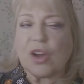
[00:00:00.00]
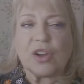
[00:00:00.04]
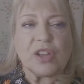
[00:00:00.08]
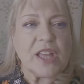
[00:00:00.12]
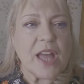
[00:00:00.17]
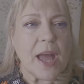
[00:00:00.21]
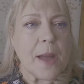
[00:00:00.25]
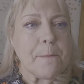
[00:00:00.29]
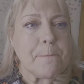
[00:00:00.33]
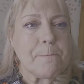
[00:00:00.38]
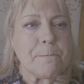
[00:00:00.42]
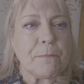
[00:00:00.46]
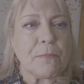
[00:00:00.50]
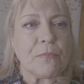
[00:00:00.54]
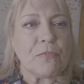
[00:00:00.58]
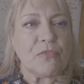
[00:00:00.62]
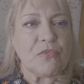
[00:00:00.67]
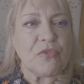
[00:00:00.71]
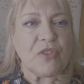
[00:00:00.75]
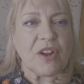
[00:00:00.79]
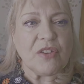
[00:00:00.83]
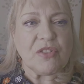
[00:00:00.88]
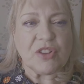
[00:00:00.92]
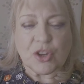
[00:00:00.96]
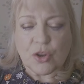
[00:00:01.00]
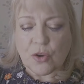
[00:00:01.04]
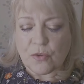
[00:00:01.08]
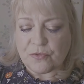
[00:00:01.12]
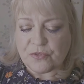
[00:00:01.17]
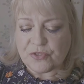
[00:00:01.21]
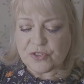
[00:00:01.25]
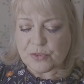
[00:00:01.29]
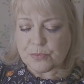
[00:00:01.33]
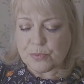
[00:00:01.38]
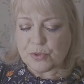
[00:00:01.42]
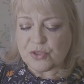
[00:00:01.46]
oh yeah, very
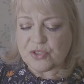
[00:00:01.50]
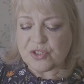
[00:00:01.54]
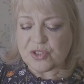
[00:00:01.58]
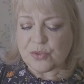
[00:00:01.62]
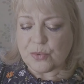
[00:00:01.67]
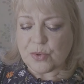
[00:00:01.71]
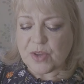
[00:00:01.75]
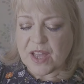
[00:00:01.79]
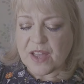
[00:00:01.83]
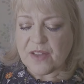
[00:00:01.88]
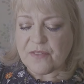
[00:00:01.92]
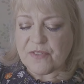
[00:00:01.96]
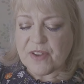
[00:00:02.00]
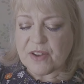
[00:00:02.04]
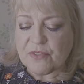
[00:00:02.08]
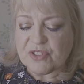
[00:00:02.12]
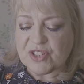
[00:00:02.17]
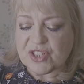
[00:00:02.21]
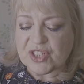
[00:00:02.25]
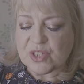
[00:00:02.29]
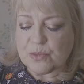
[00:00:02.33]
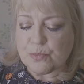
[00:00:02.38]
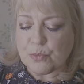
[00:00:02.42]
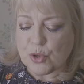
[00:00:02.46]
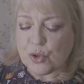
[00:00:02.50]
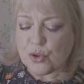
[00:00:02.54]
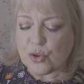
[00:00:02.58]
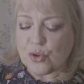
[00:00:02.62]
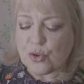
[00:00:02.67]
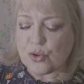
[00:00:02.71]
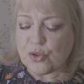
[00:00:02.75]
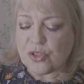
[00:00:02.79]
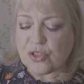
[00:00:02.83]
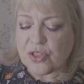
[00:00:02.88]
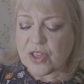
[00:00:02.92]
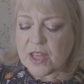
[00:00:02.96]
comfortable to wear, very
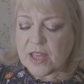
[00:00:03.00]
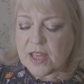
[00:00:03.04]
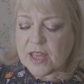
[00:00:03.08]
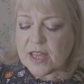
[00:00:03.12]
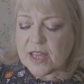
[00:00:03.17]
smooth.